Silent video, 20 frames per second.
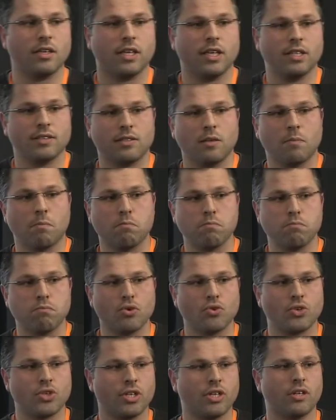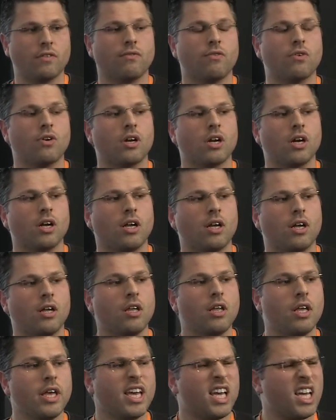is pushing for a
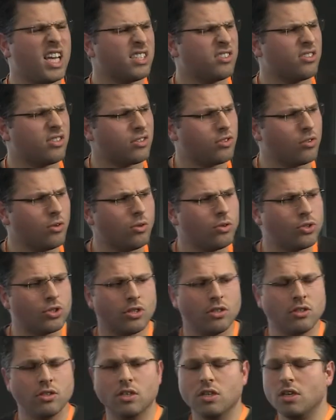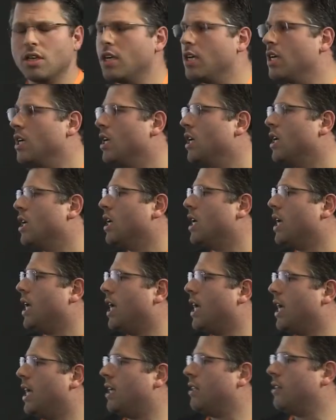Esri solution,
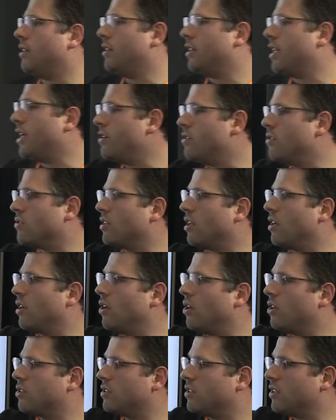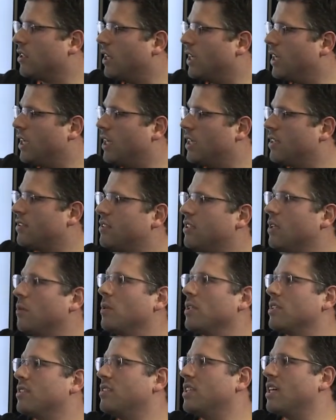and they use a lot
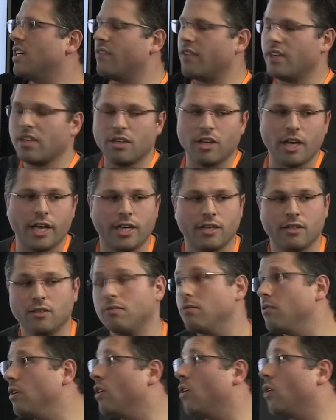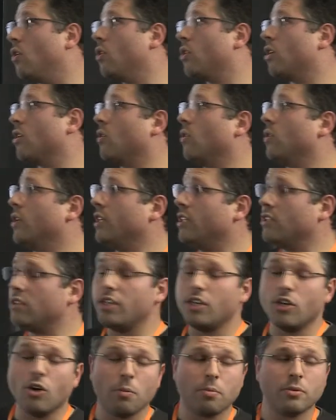SQL Server and Oracle. In
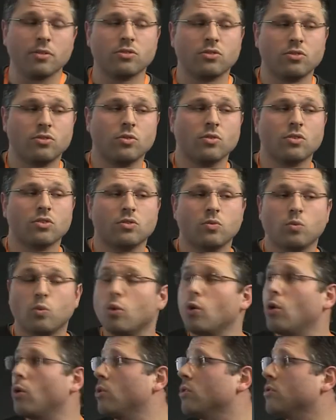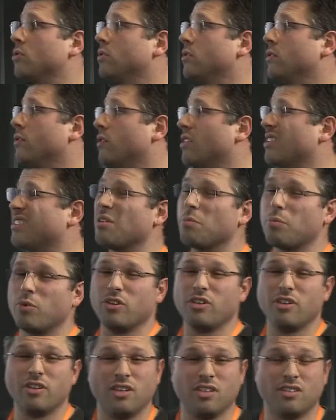the open source world, for example,
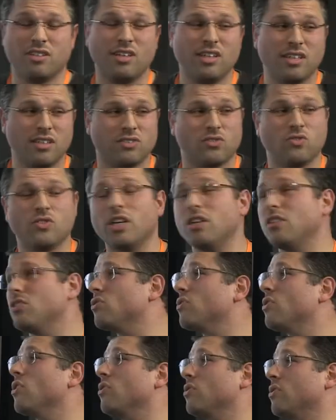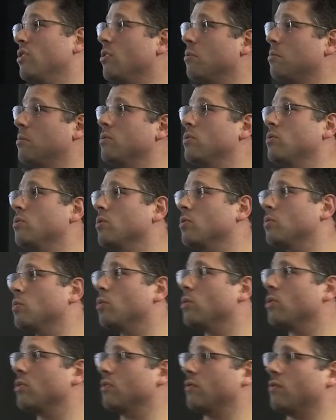in Italy is really strong, the open source
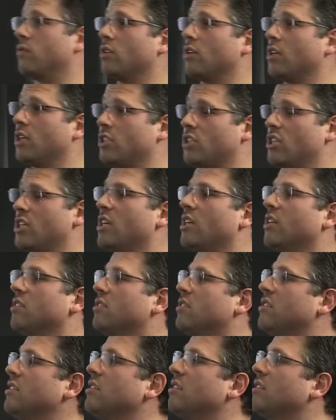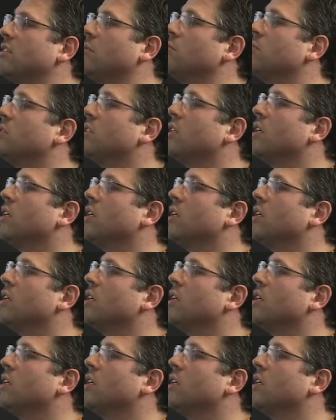world for a GIS system.